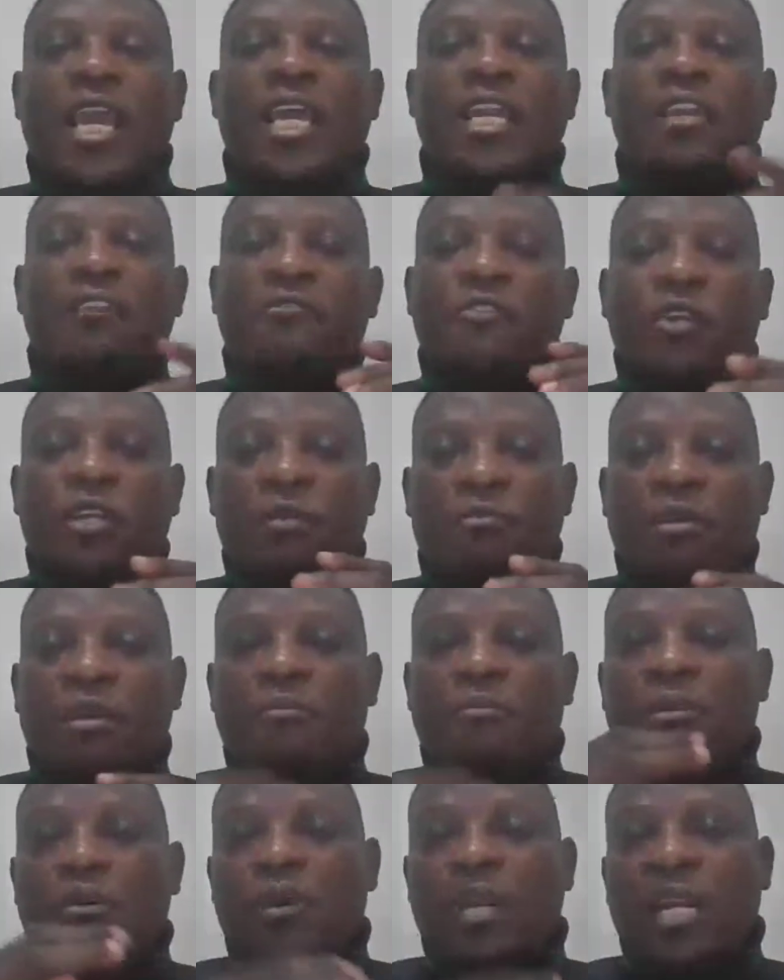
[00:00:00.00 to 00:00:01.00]
And if you
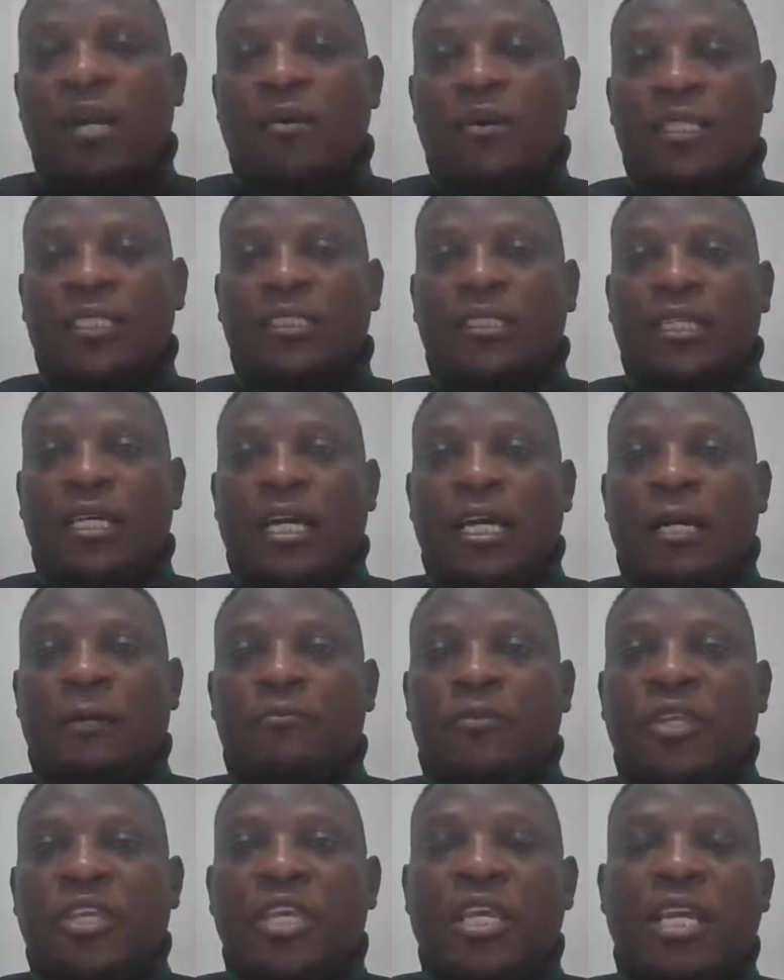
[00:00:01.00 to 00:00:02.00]
remember, when I was
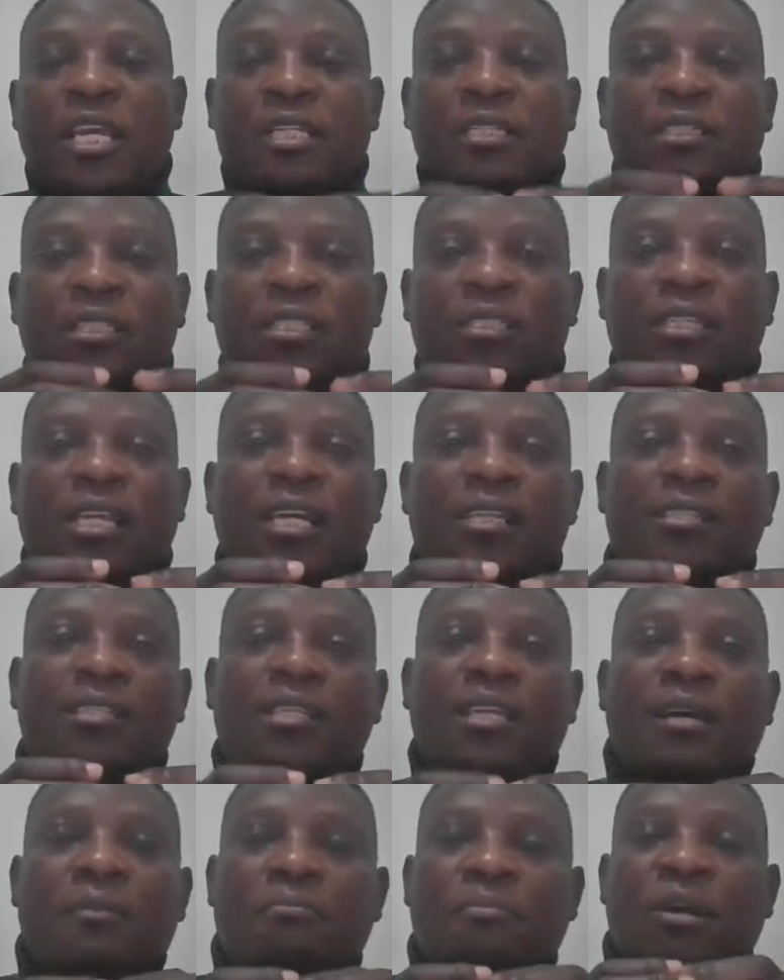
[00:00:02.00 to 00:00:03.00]
here
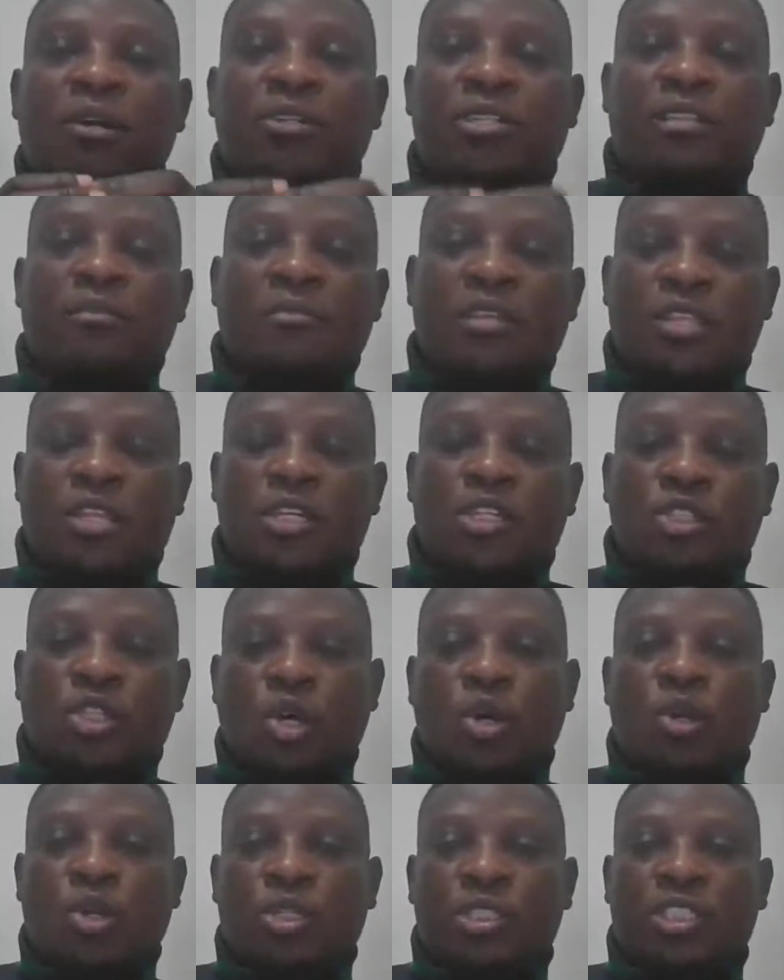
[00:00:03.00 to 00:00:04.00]
discussing about the
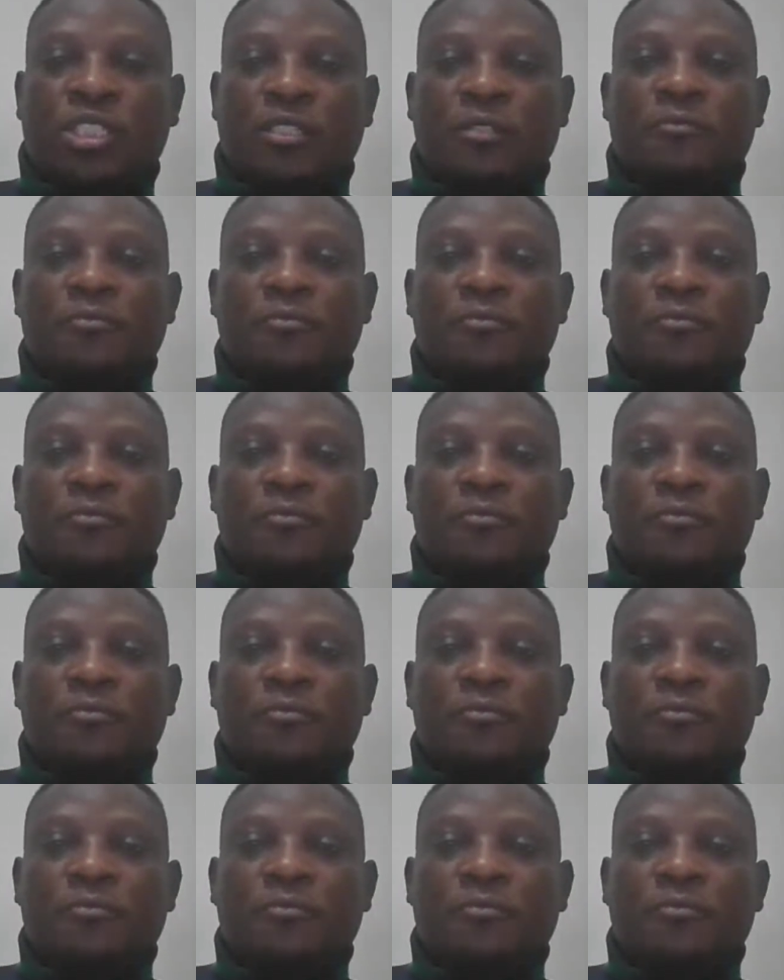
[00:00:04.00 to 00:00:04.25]
methodology,